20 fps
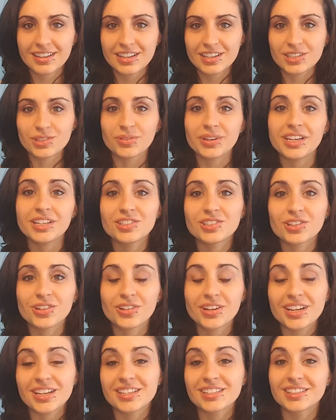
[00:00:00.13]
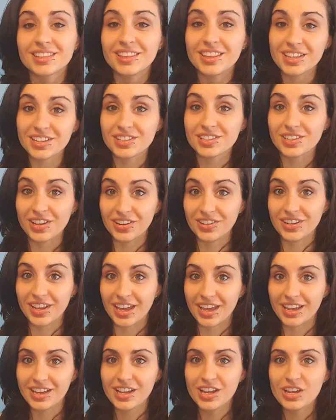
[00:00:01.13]
So Easter is this
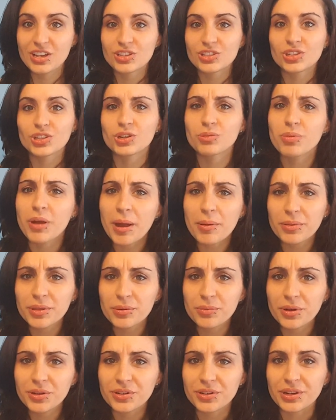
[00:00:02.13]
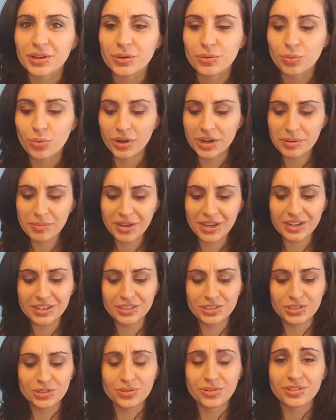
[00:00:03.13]
Sunday. So you're probably wondering, what am I
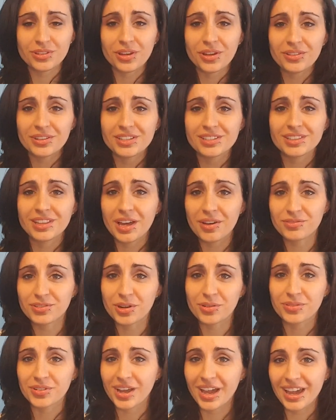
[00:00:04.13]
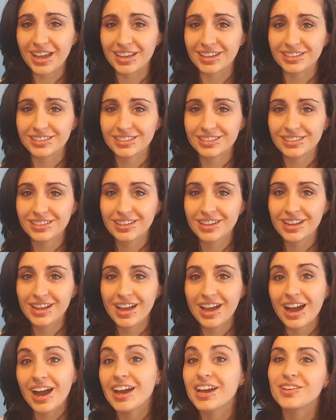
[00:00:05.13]
going to do with all these leftover eggs?
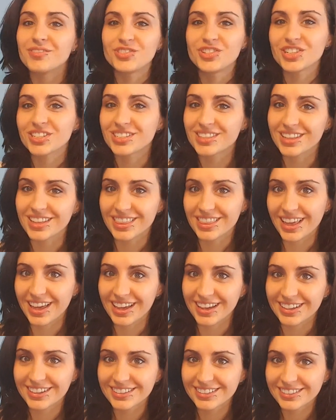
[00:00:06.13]
I have just the thing.